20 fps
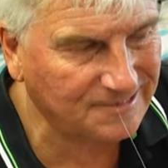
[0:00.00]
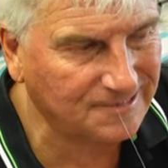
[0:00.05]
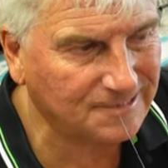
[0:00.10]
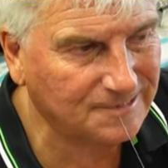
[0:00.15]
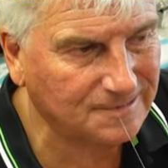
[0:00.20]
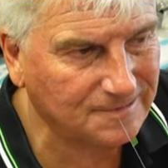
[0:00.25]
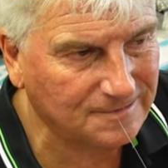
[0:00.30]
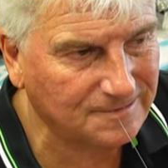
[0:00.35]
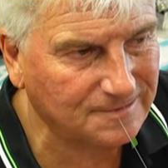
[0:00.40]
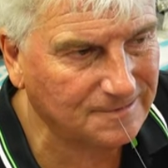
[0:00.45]
is
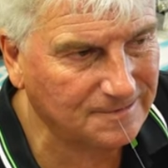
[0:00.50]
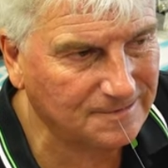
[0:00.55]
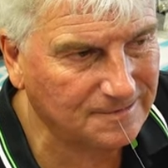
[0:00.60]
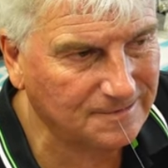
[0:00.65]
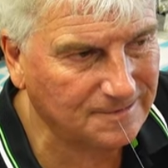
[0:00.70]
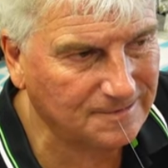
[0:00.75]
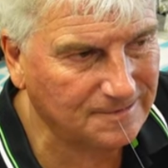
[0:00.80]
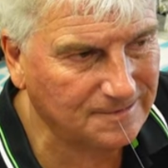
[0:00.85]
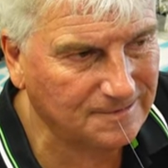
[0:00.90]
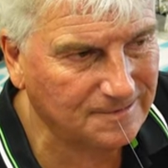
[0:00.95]

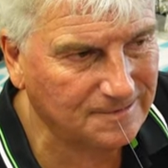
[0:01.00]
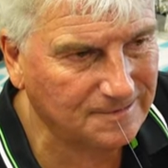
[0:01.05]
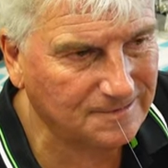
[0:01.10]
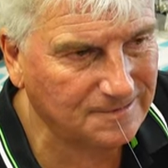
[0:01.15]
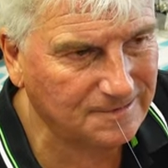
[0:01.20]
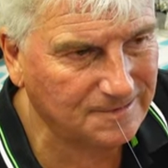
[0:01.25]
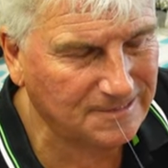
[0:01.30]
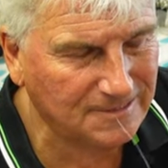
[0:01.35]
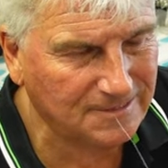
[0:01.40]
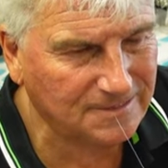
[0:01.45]

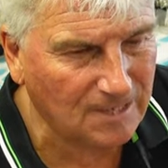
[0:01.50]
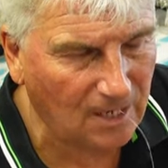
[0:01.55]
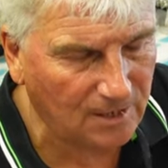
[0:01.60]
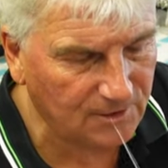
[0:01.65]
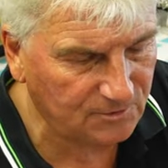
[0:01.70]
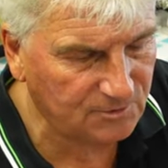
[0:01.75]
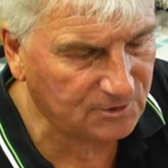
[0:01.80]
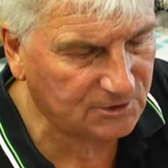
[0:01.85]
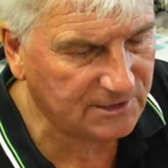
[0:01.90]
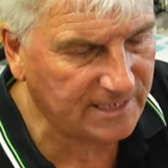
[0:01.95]

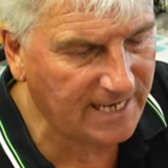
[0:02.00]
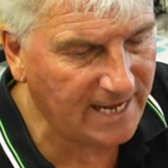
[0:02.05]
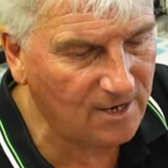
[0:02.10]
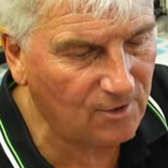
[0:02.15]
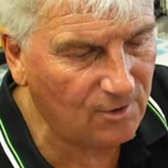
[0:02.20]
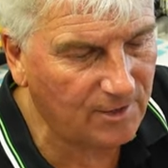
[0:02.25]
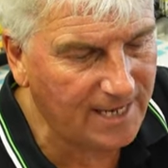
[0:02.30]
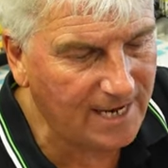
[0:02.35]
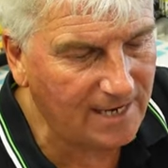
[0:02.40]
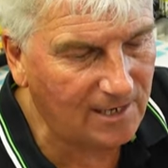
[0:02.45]
you
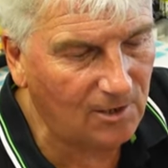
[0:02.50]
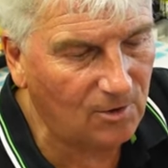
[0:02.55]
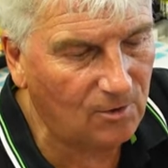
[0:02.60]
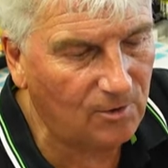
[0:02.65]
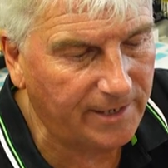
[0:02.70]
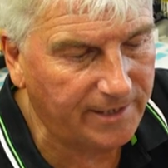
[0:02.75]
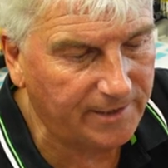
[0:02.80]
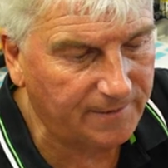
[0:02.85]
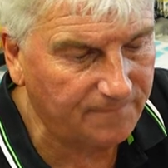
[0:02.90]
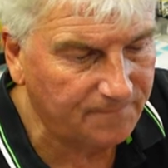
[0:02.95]
scour that
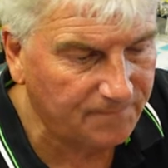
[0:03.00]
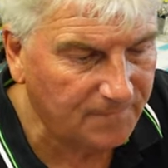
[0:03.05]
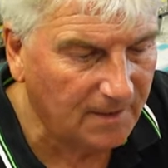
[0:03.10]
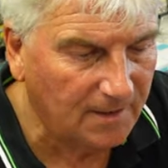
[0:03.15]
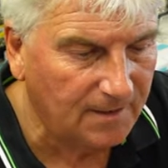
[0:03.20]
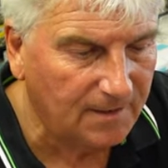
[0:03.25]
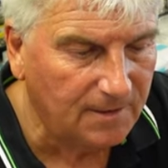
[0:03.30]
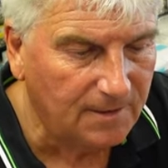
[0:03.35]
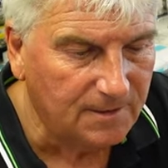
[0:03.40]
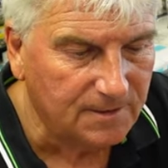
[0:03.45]
line.
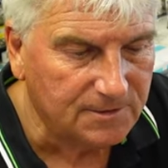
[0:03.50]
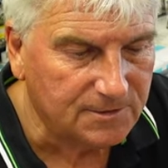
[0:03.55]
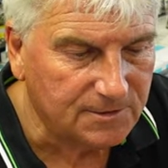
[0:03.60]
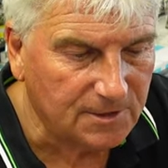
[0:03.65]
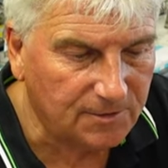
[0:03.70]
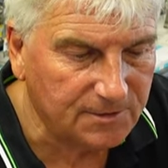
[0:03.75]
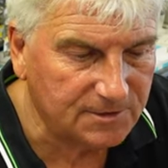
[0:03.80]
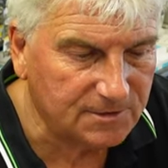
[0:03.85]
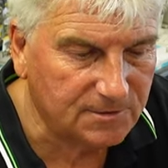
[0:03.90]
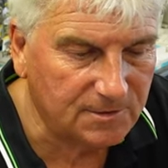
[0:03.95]
Yeah.
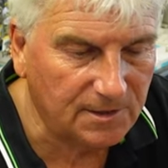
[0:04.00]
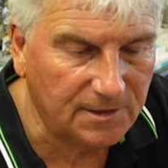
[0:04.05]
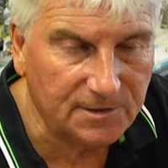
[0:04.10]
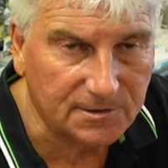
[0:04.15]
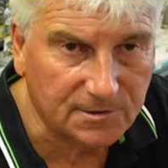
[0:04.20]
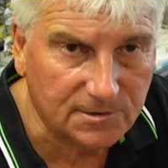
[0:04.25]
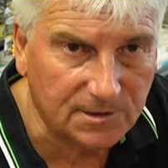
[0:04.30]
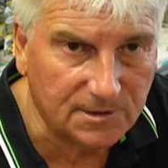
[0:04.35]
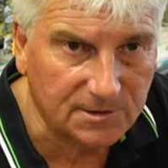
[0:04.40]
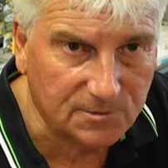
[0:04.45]
So it's
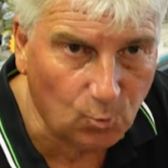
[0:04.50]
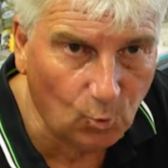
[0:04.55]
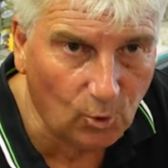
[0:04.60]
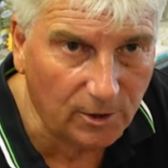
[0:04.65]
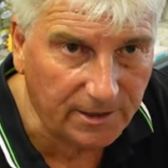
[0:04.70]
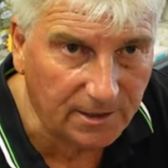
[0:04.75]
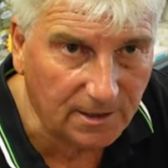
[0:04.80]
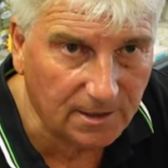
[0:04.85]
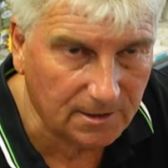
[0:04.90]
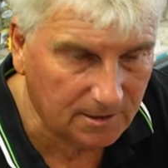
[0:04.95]
it's it's
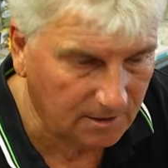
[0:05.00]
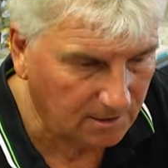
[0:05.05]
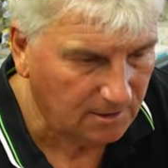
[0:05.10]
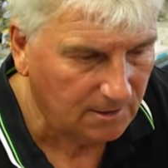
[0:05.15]
weak.